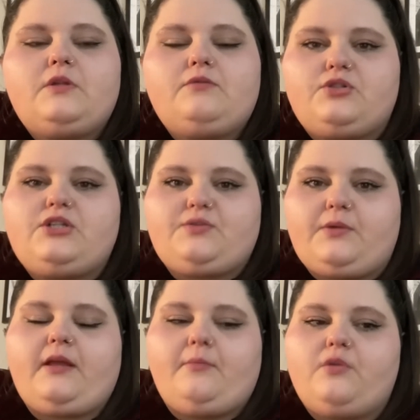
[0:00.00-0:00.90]
just
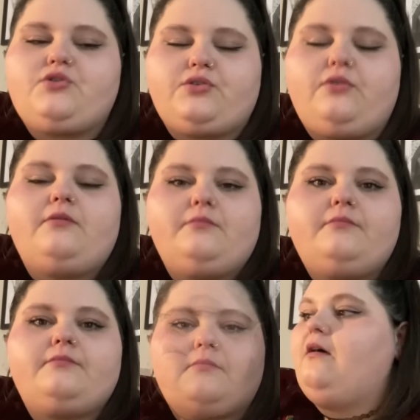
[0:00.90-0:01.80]
really emotional.
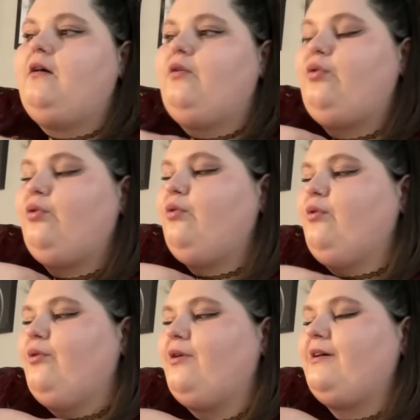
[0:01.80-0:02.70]

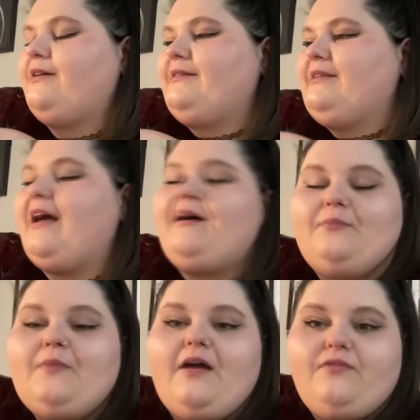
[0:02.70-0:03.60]
Whew. Yeah,
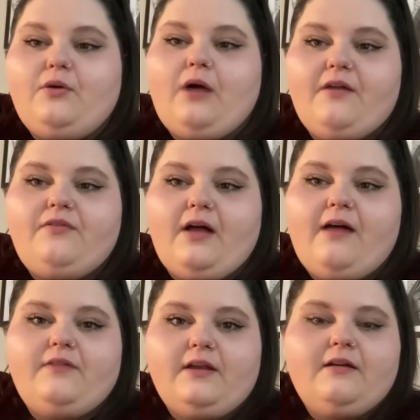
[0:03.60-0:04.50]
I feel heavy,